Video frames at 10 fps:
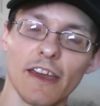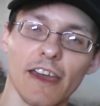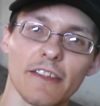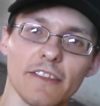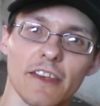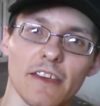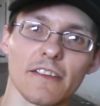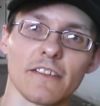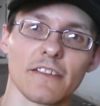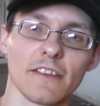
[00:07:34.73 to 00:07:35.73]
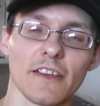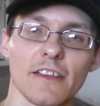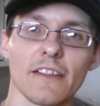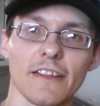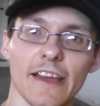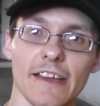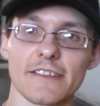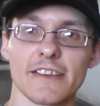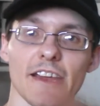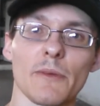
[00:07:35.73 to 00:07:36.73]
And then, like I
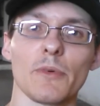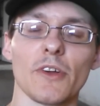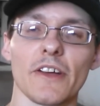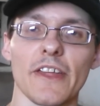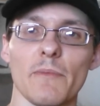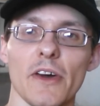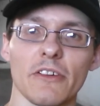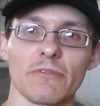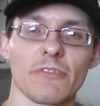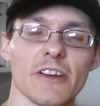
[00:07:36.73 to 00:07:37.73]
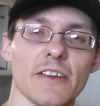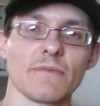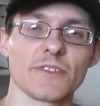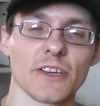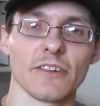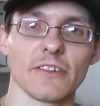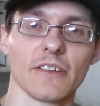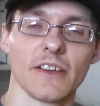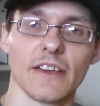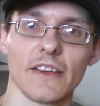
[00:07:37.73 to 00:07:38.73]
said, I put it on that metal frame, so
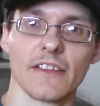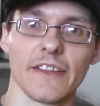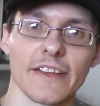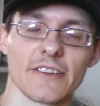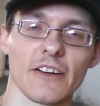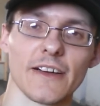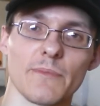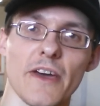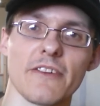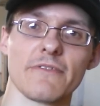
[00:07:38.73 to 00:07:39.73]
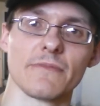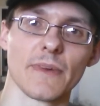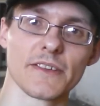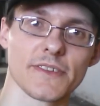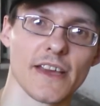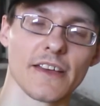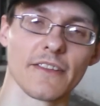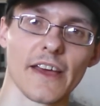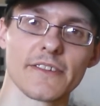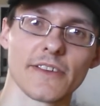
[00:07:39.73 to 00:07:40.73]
that's all I paid for my sign
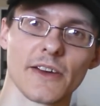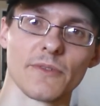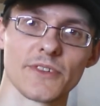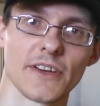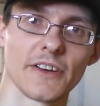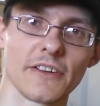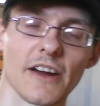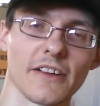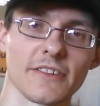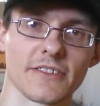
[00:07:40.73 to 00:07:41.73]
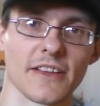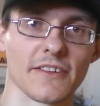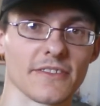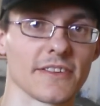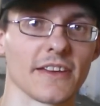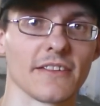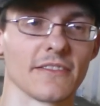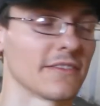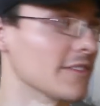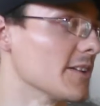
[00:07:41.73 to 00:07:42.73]
last time was $100, and that was it.
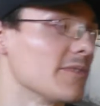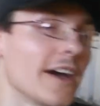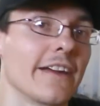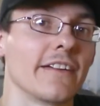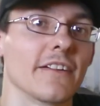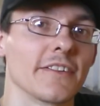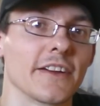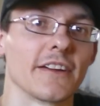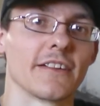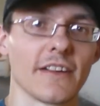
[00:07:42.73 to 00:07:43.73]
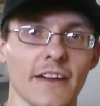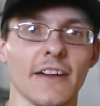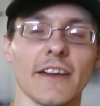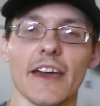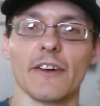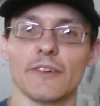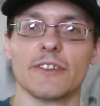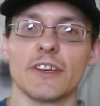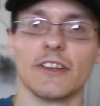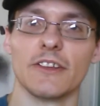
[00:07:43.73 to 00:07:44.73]
Zip tied it on there and
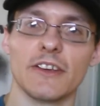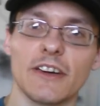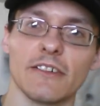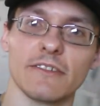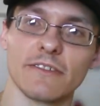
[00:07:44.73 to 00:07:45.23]
was good to go.